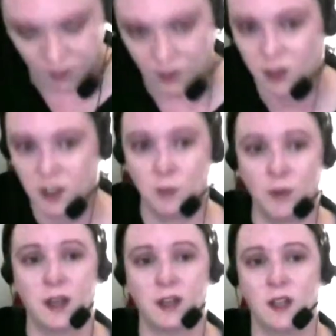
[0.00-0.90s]

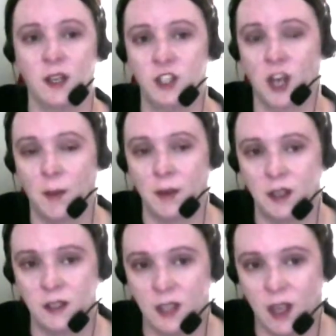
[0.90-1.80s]
Playing a
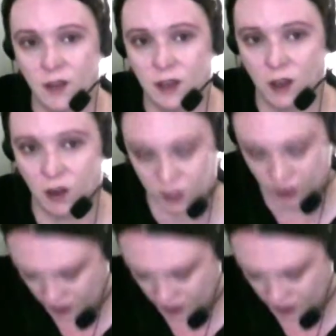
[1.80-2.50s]
dominant 7, altered